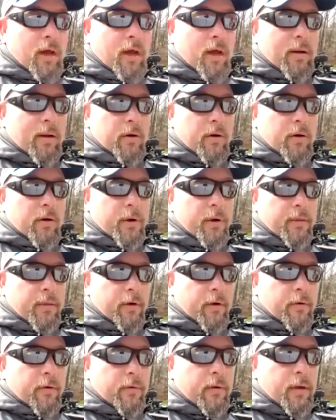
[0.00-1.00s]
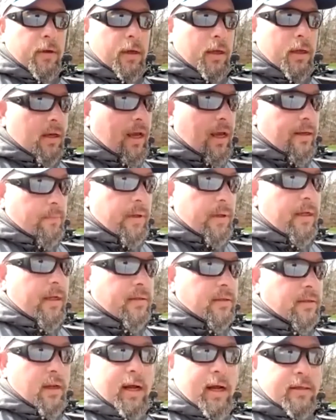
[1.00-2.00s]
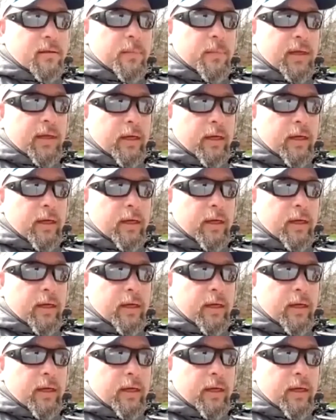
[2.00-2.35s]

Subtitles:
to put it through. And that means a lot to me.